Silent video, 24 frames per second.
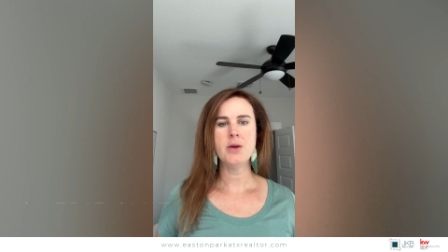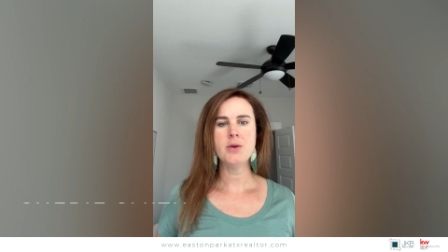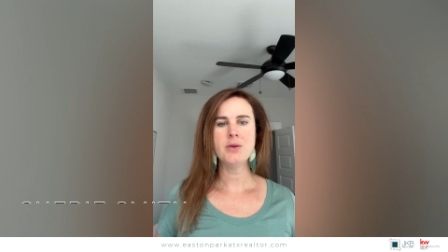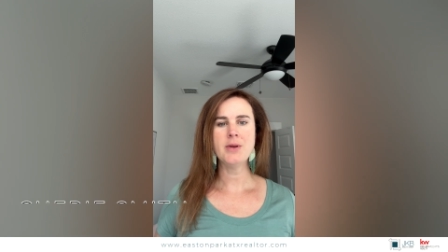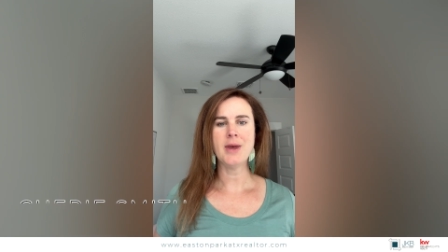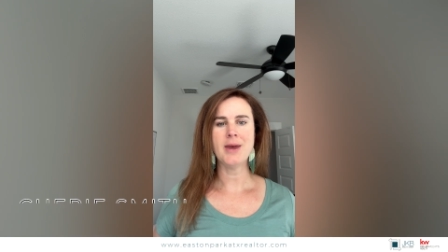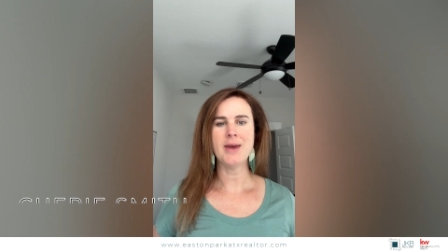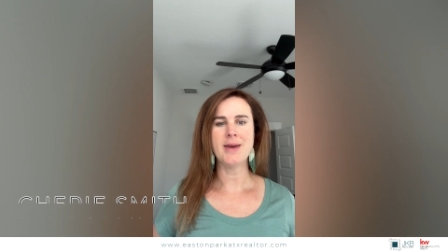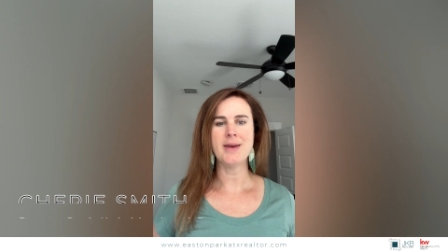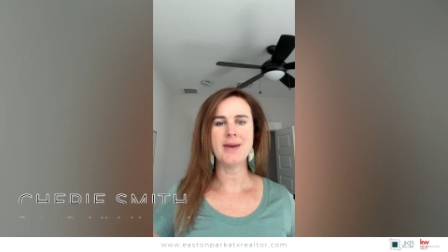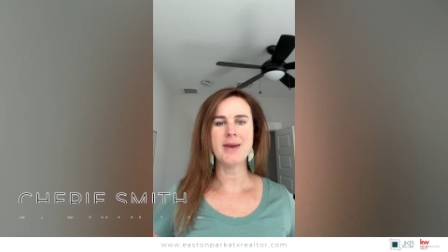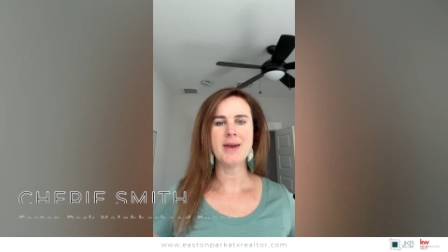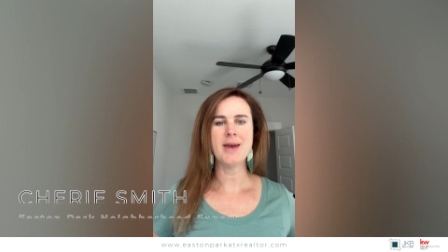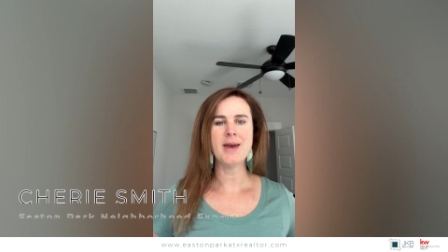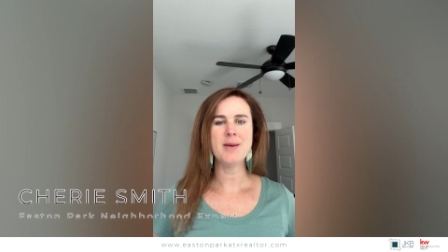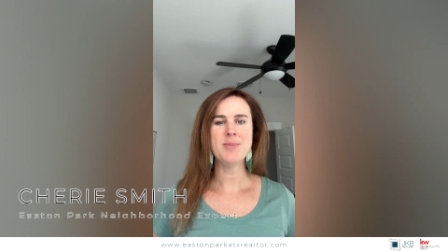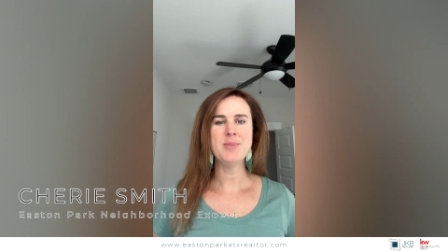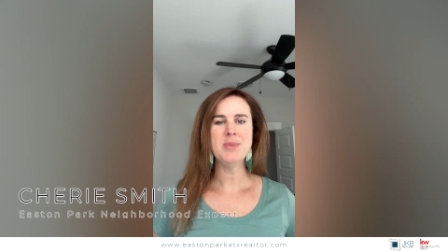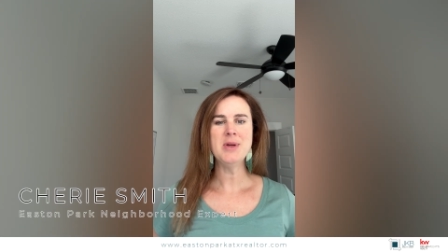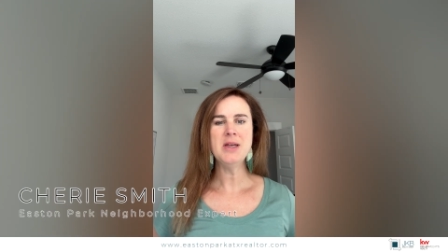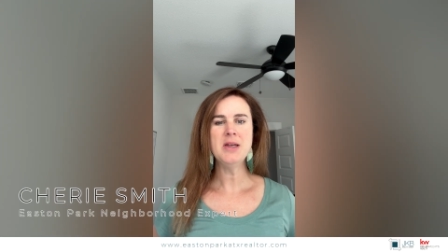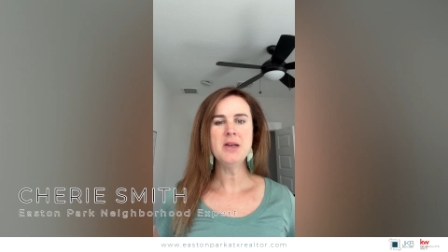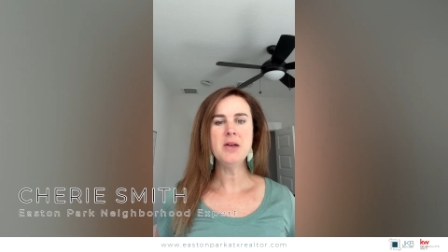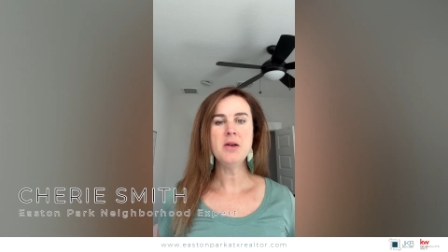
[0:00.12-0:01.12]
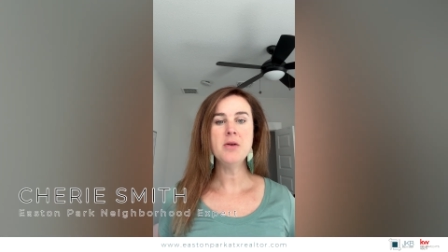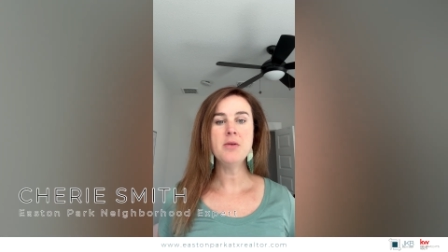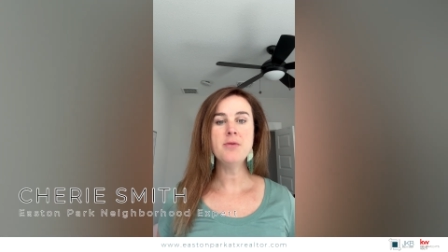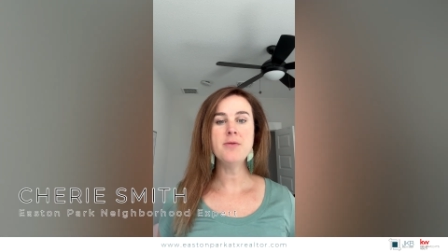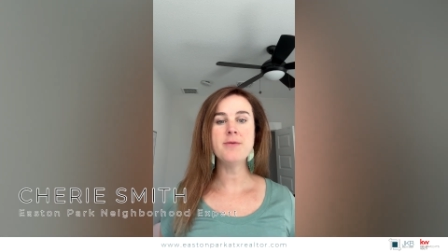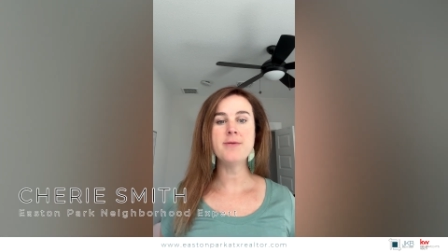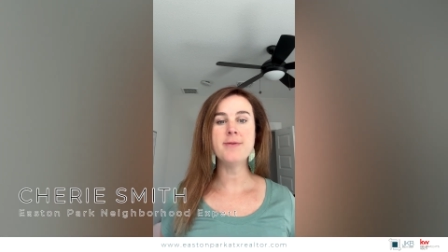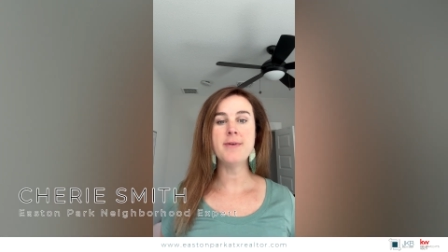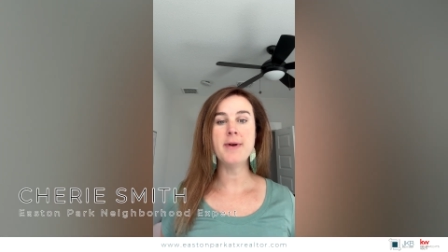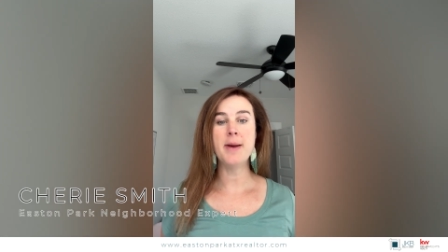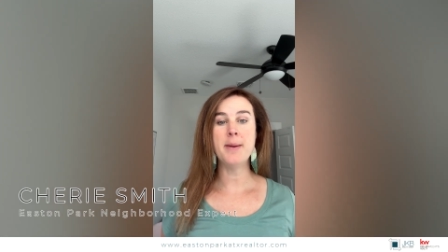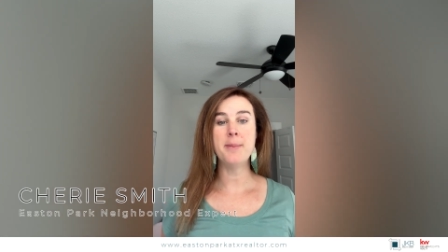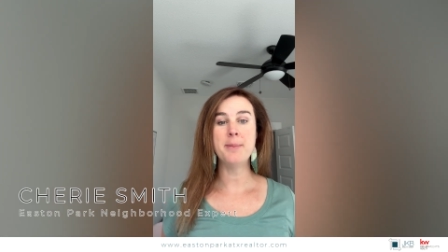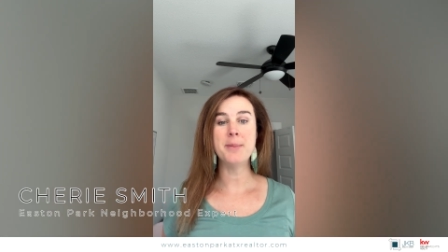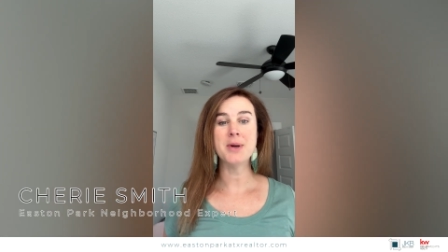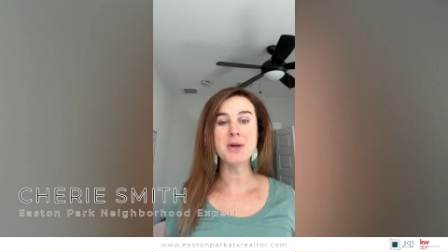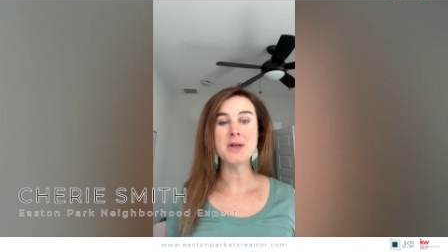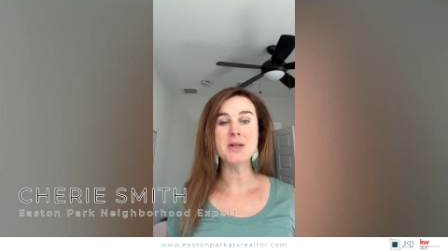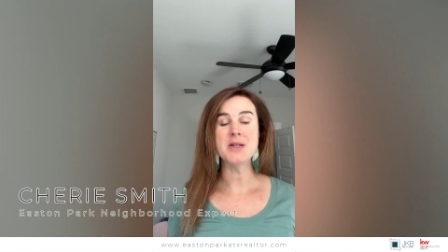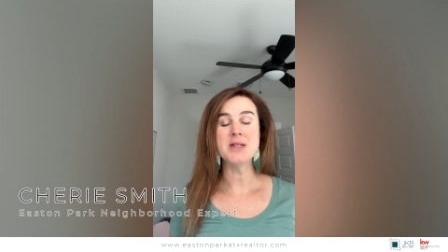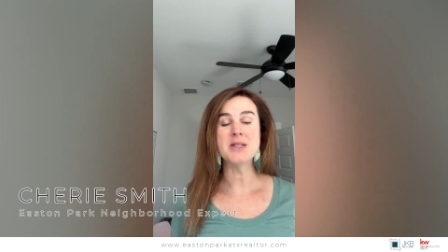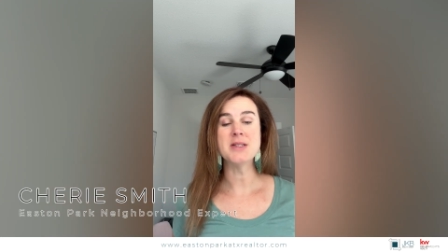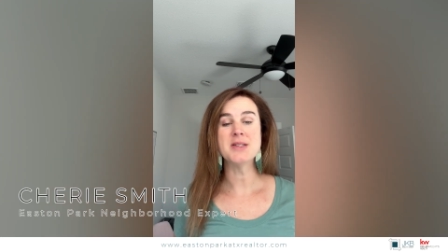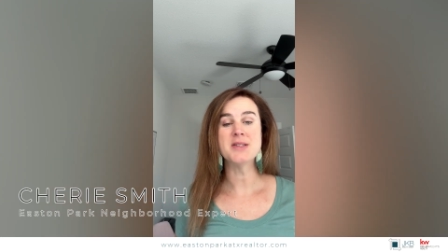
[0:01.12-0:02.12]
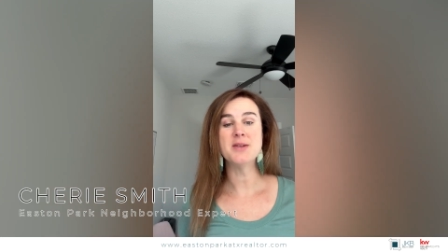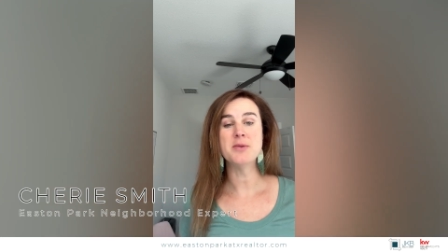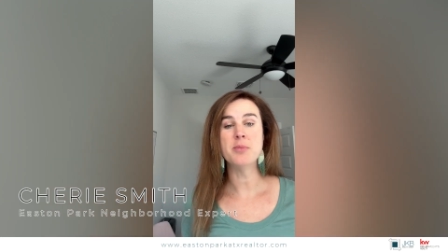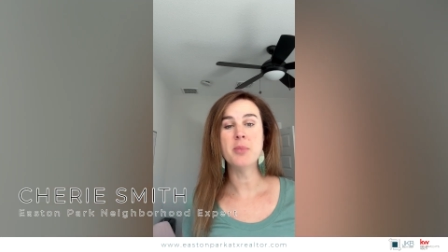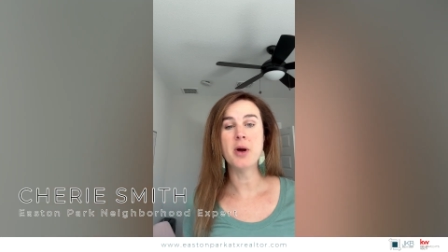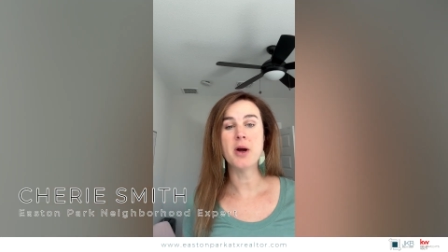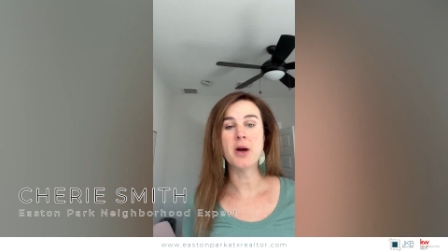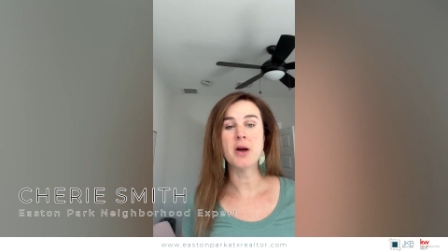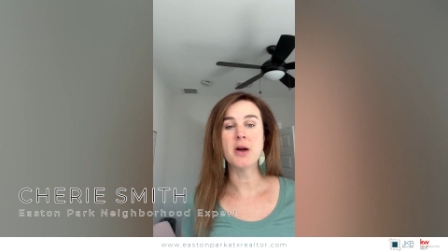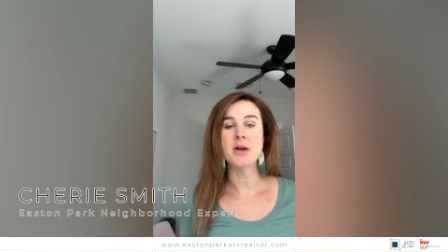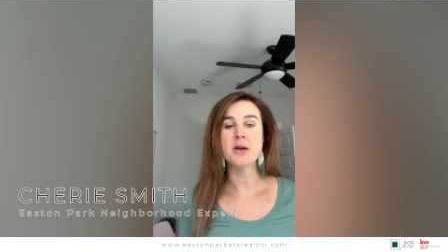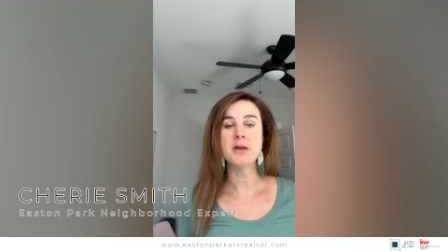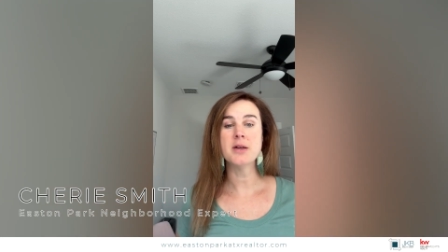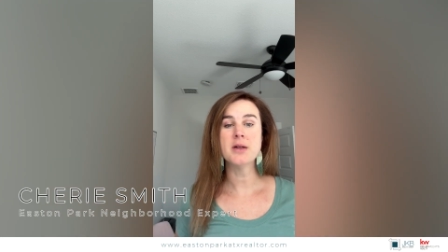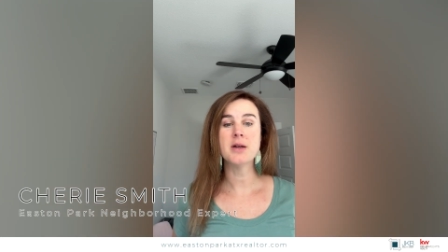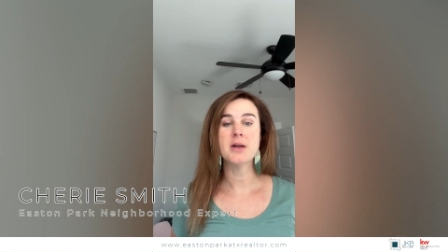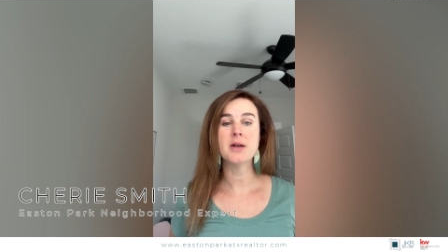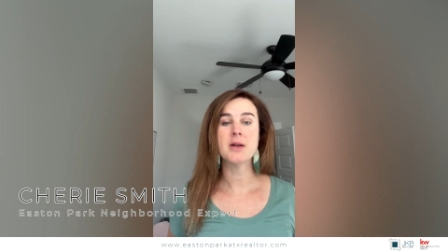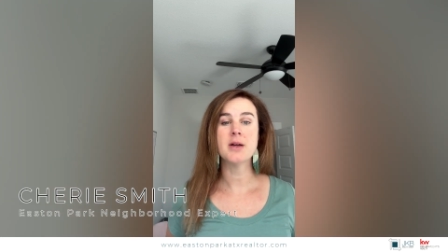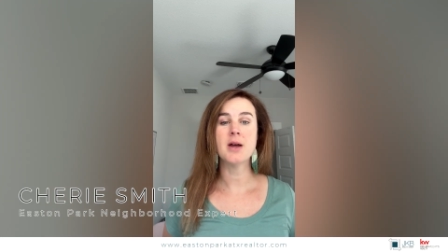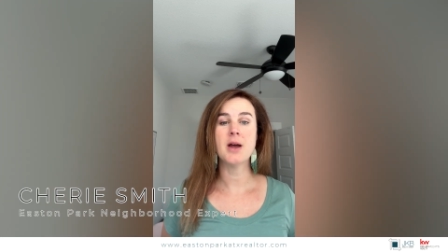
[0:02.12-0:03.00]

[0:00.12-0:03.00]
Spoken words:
Okay, happy November, Easton Park.